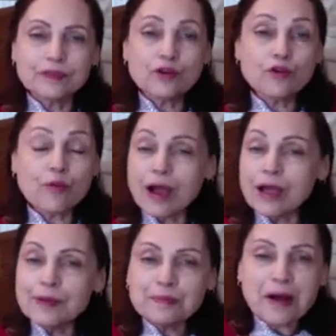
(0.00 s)

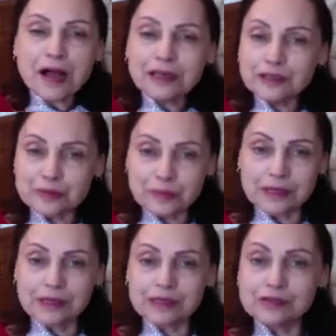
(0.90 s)
crime and
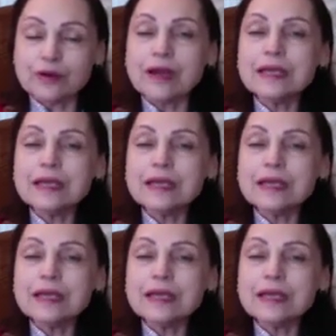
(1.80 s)
punishment or